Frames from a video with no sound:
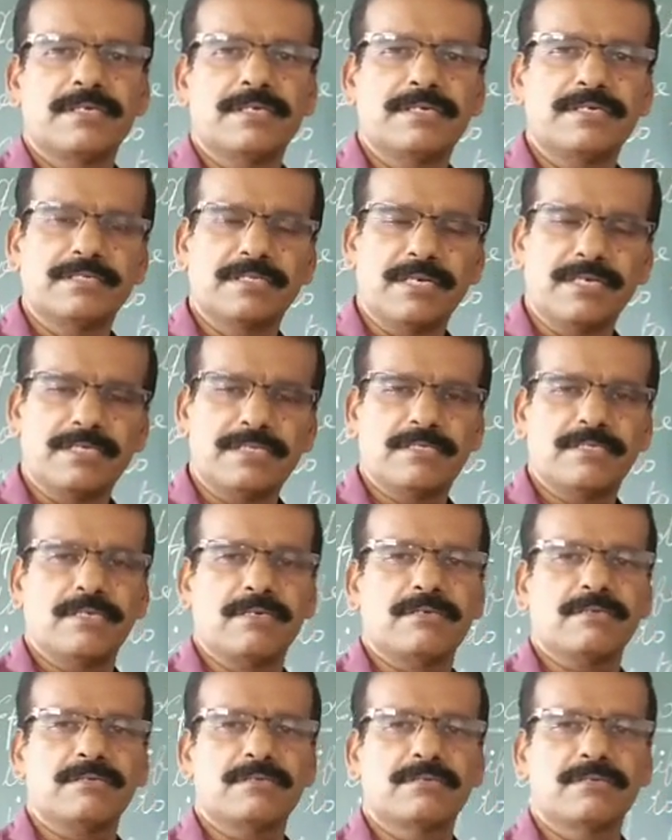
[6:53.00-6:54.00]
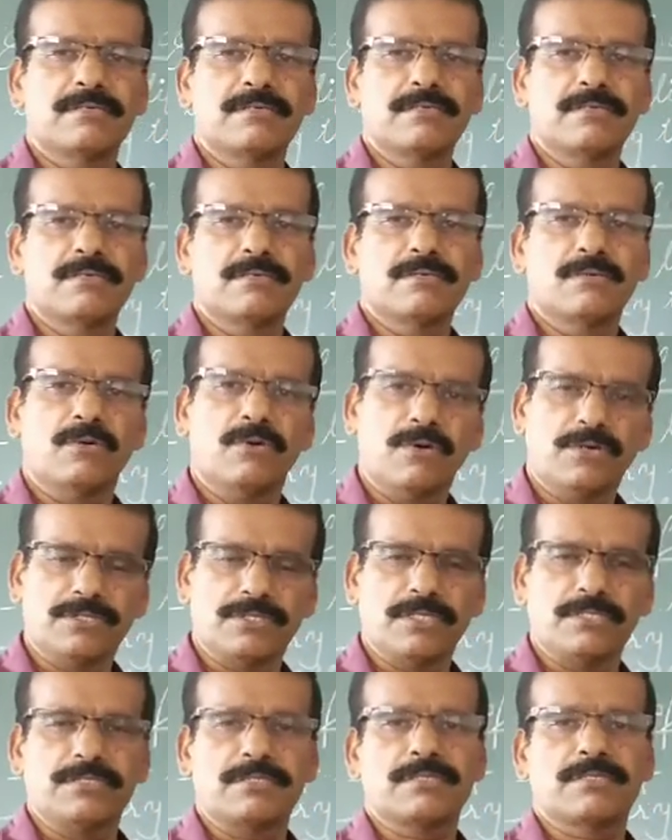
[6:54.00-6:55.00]
disaster
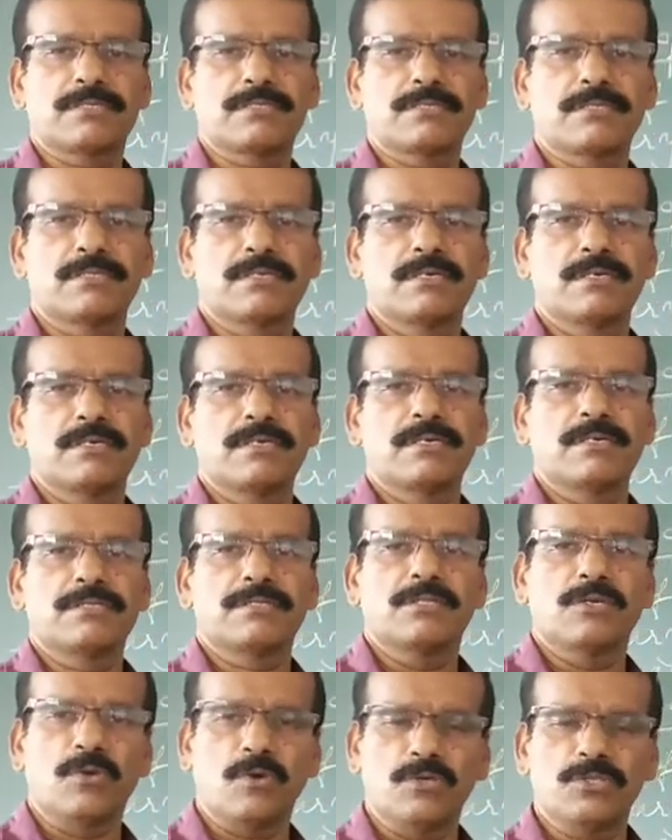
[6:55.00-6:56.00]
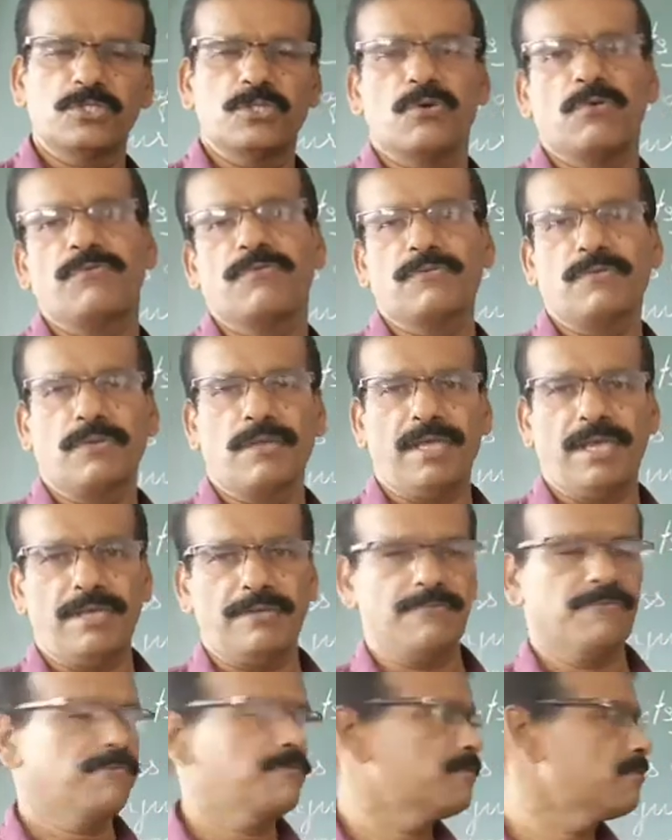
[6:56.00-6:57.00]
causes the loss of
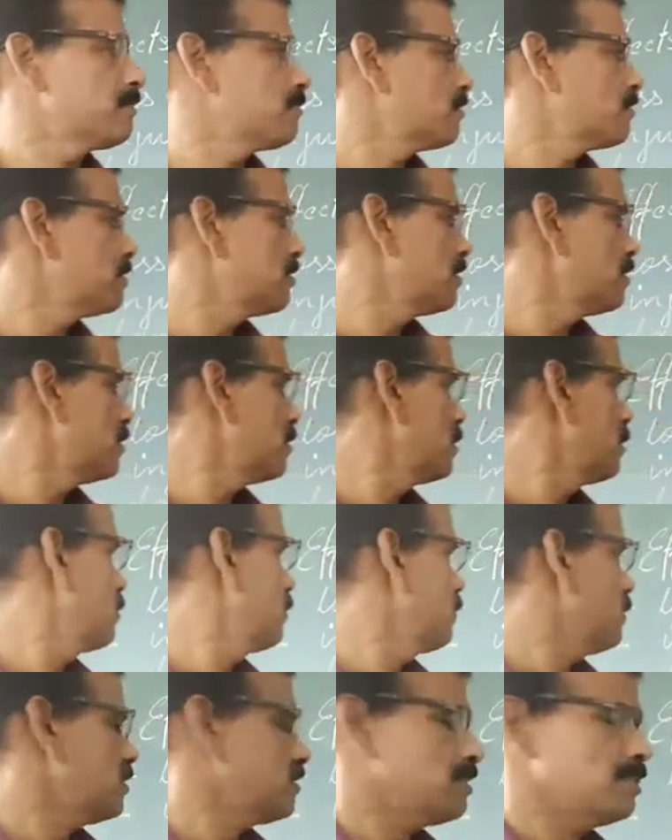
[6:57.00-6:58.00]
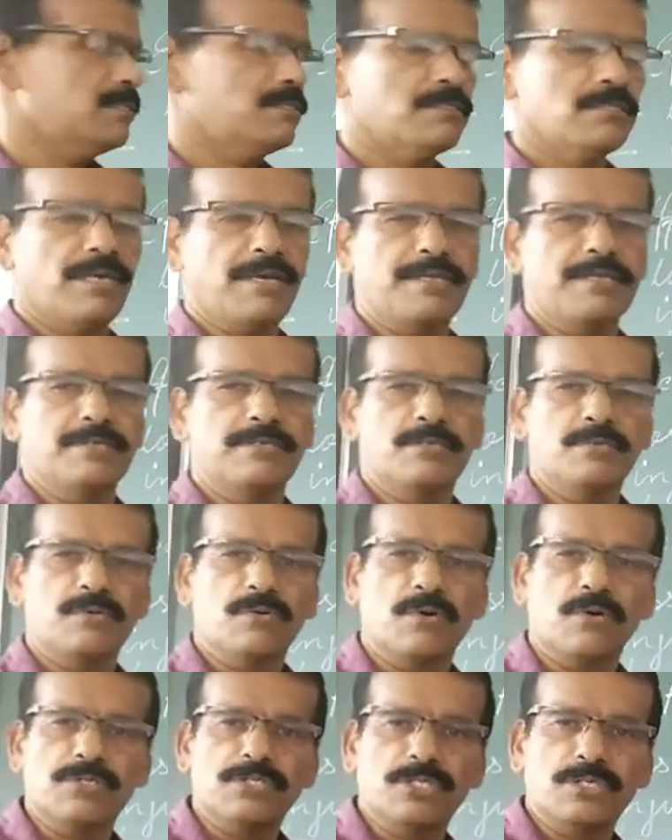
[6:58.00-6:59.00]
life. First is that it
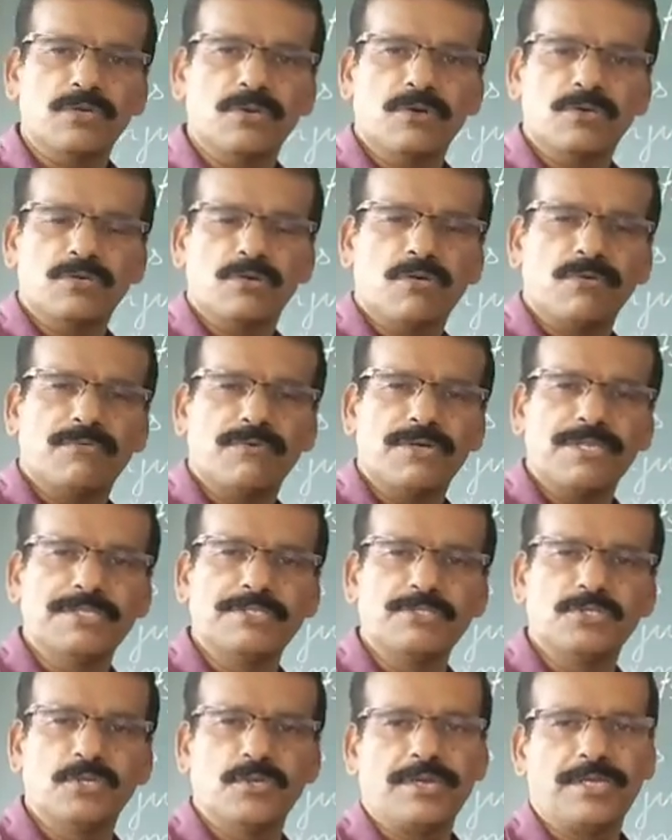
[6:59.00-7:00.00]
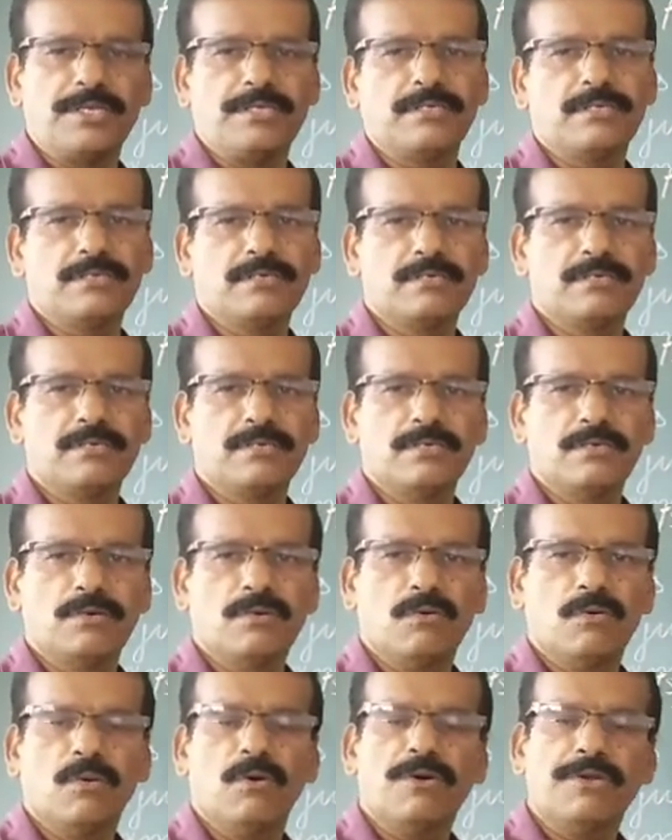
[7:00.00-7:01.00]
causes a lot of injury
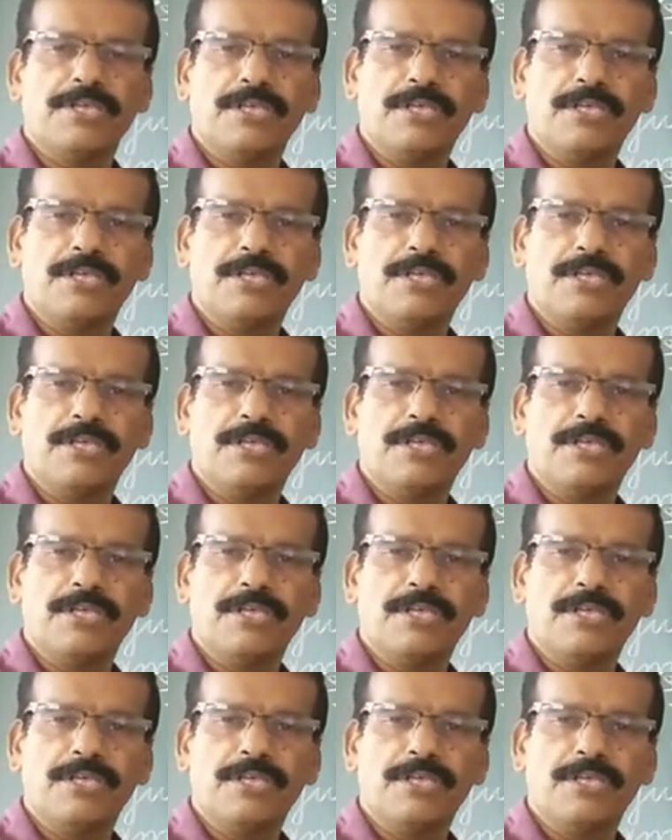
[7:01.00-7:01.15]
or